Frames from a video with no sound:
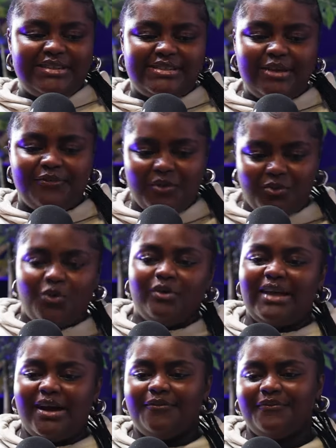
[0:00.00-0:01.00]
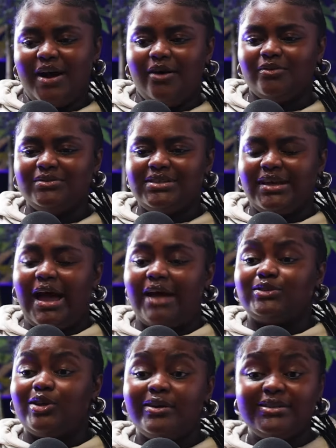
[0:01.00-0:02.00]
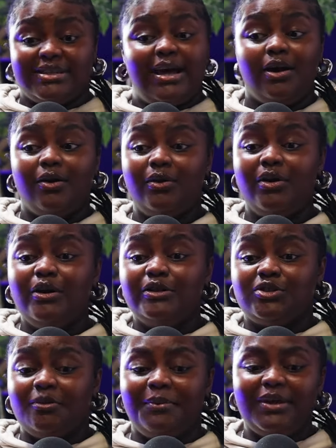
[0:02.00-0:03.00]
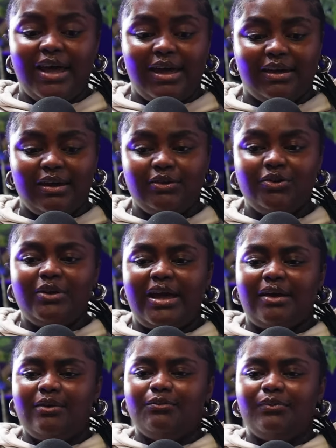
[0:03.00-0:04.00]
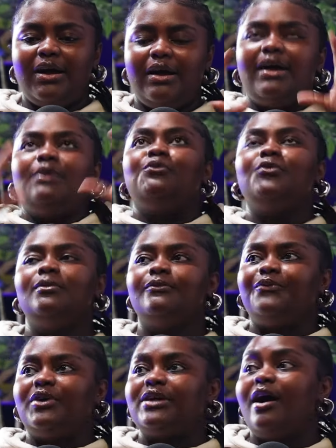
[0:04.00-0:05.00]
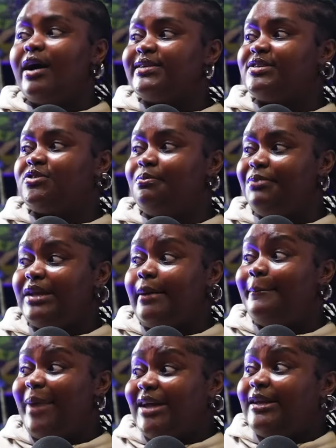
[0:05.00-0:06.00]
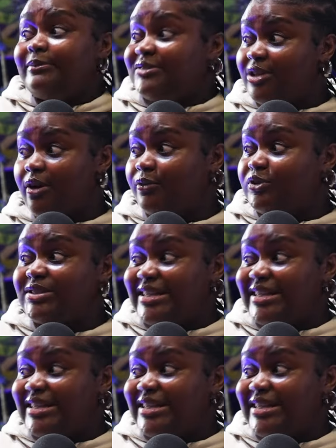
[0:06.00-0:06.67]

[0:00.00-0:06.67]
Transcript: this different route that I found turns out to be like, you know, like a a room for the artist to be there by themselves,